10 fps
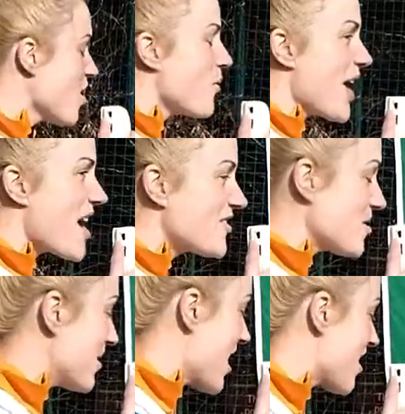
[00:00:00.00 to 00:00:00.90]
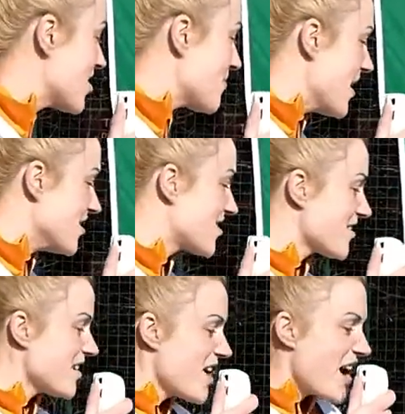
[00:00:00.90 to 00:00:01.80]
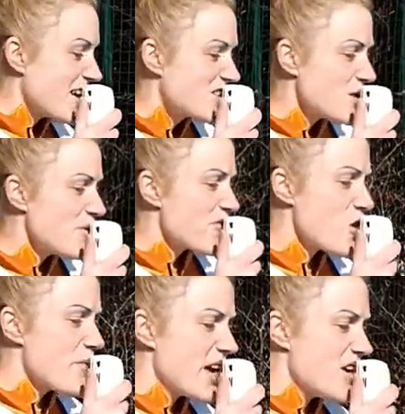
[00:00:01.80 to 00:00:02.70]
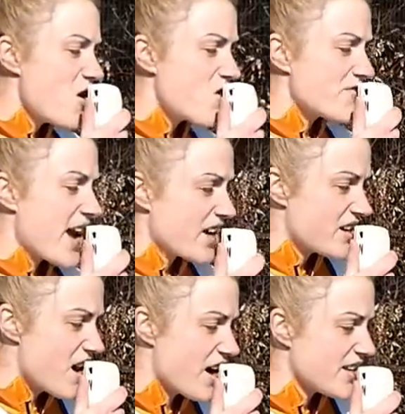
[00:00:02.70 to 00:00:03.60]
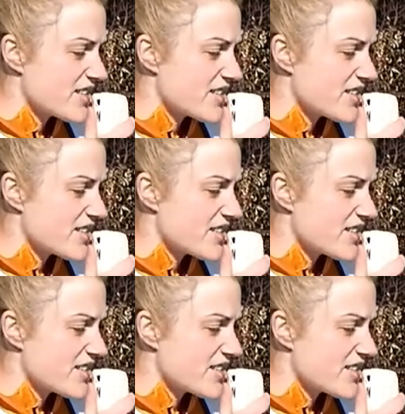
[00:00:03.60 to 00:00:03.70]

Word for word: We have some announcements. As some of you may know and recognise